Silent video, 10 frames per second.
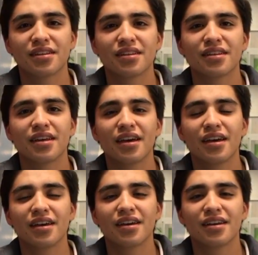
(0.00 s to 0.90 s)
the
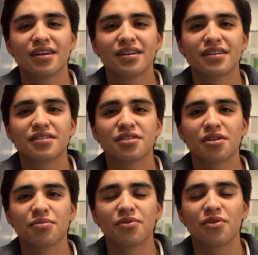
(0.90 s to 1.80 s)

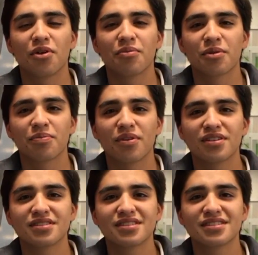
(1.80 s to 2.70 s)
thermoforming
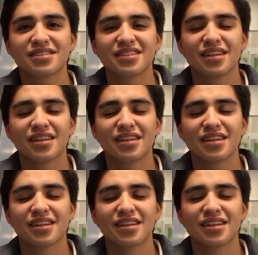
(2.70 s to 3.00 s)
process